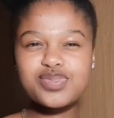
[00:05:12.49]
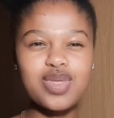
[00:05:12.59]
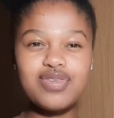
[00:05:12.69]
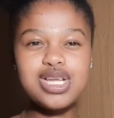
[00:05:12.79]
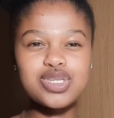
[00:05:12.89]

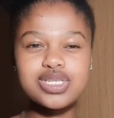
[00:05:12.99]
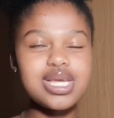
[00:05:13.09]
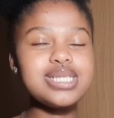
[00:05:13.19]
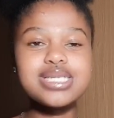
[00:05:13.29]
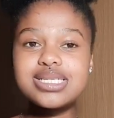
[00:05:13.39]
really daunting.
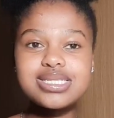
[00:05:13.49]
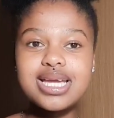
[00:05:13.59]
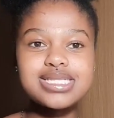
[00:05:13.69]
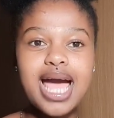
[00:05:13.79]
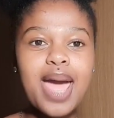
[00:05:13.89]
It does
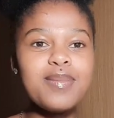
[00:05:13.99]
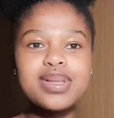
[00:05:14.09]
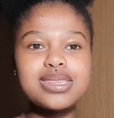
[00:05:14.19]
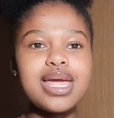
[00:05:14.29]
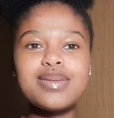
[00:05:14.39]
take time,
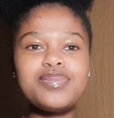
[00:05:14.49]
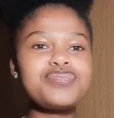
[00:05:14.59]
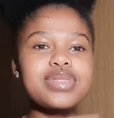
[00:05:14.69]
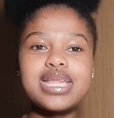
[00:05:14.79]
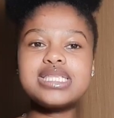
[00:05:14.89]
but then
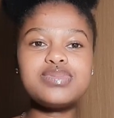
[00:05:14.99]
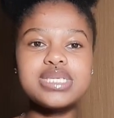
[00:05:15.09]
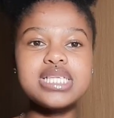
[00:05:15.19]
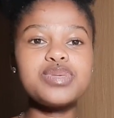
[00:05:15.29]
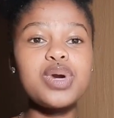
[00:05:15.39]
that's
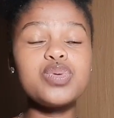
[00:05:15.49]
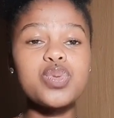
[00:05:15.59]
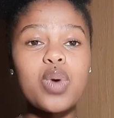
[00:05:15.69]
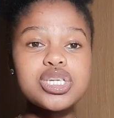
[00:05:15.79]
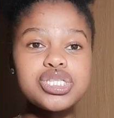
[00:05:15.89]
besides the point.
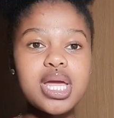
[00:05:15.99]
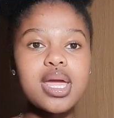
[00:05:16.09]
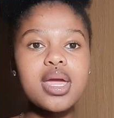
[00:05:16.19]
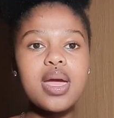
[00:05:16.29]
With wash day,